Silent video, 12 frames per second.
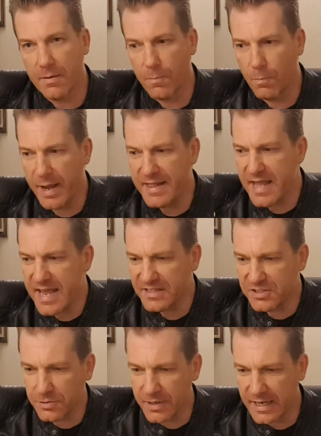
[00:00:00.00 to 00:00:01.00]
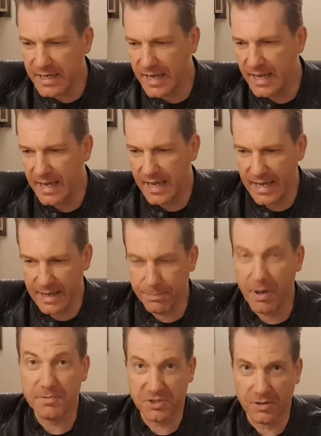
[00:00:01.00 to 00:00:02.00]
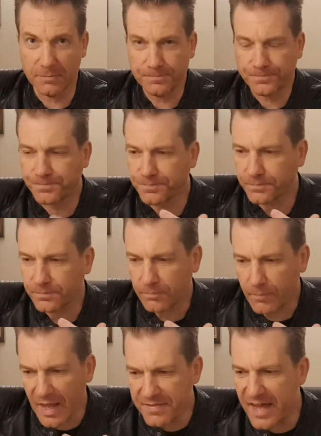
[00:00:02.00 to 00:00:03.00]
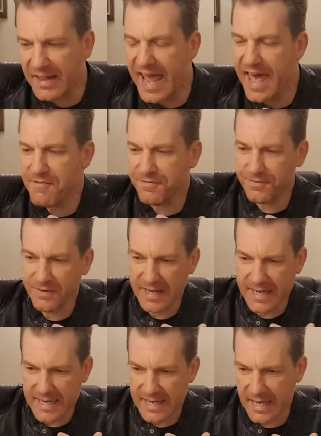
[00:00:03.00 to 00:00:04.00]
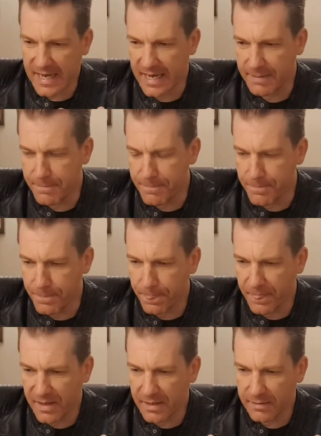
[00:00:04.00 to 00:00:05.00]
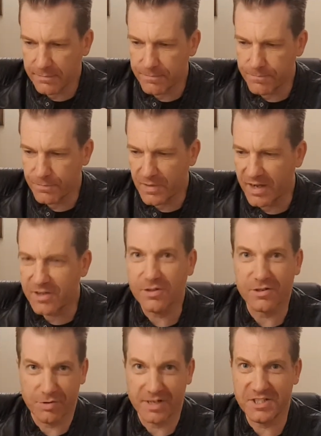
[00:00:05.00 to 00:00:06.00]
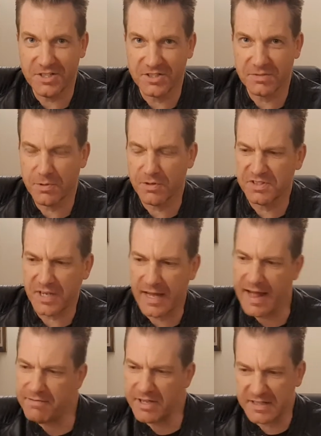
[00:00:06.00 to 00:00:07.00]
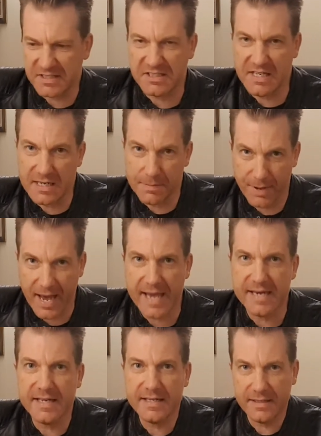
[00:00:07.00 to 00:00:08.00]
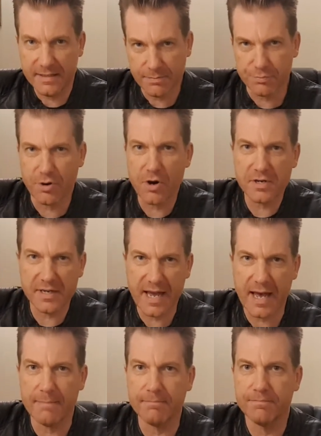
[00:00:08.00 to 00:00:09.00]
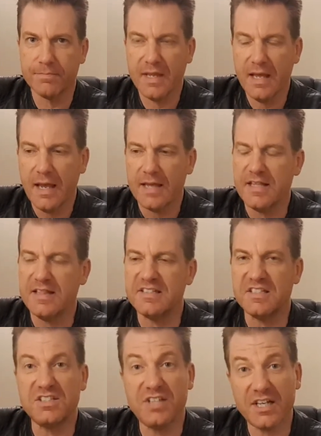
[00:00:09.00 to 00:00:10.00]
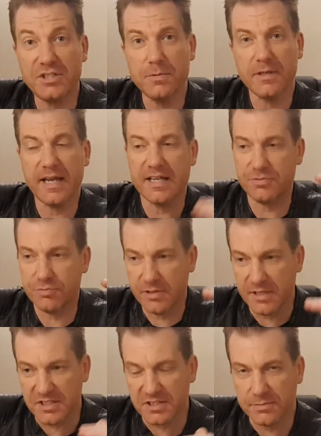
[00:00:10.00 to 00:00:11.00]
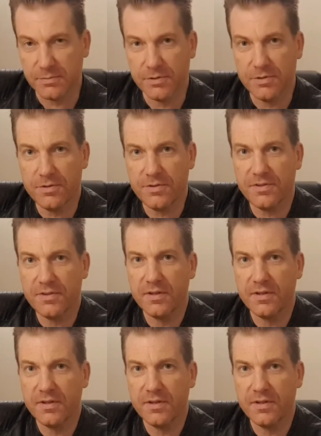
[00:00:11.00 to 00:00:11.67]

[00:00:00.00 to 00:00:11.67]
When they're doing a pop song, they'll have, I call it crunchy and smooth. So you have like syncopated, broken up, and then there's a section where it gets really smooth,